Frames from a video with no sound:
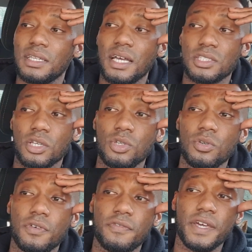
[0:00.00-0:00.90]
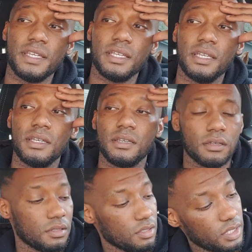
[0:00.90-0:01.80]
that's a youth offending
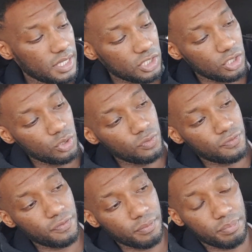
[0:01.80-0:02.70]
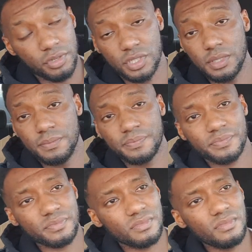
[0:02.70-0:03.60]
uh, that's a youth prison
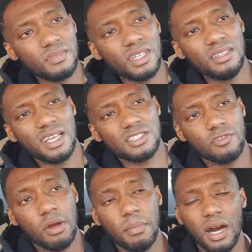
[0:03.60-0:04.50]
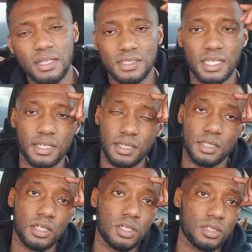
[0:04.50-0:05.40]
that's a remand center
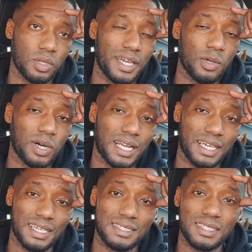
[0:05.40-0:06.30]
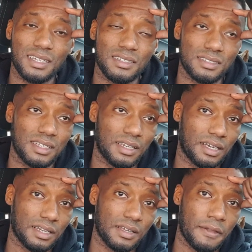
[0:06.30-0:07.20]
so anyone that gets sentenced in
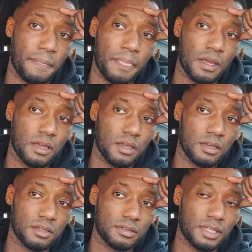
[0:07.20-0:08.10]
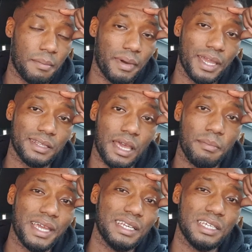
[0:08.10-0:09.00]
that they may they
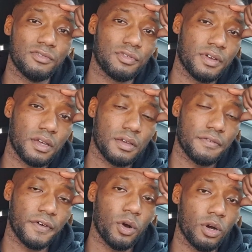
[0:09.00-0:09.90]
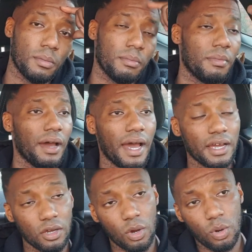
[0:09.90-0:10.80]
may leave Feltham
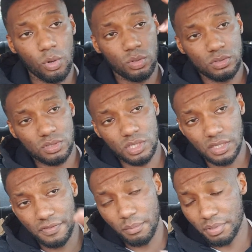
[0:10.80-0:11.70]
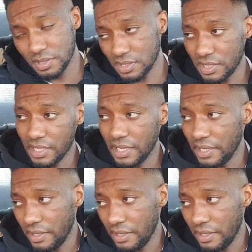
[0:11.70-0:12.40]
and go to a different prison and that.